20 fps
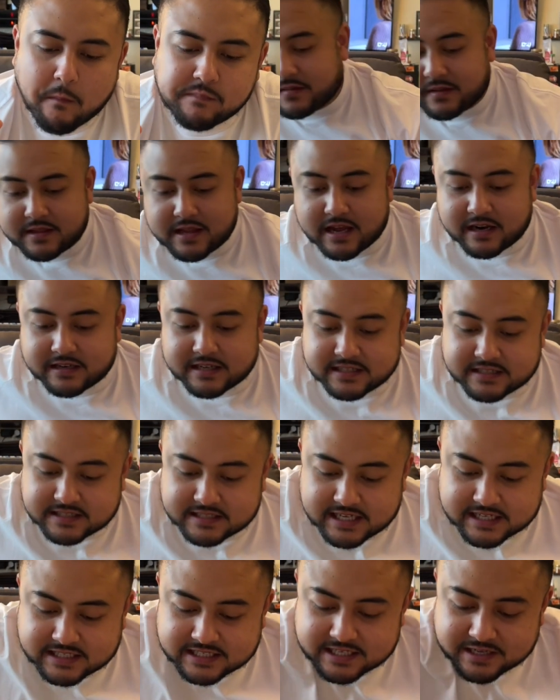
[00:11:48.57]
Now let's
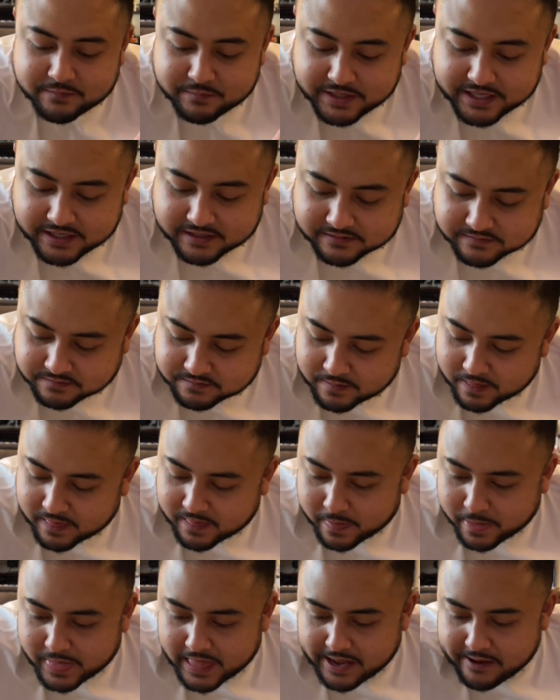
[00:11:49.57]
get to the meat
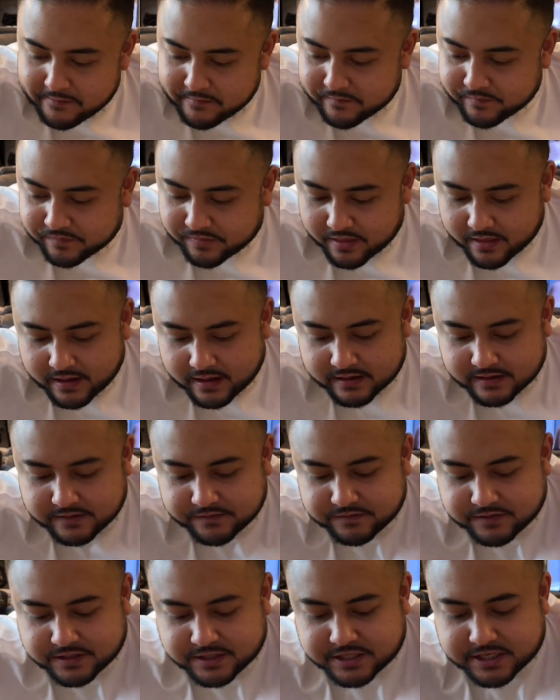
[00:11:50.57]

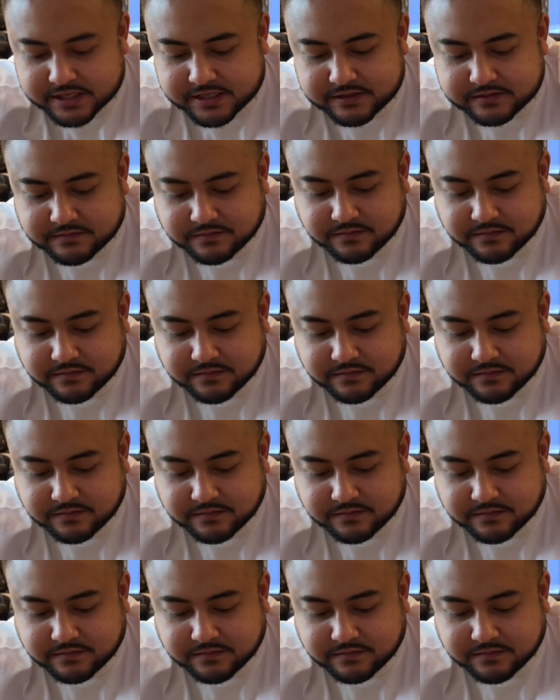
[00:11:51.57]
of the chicken.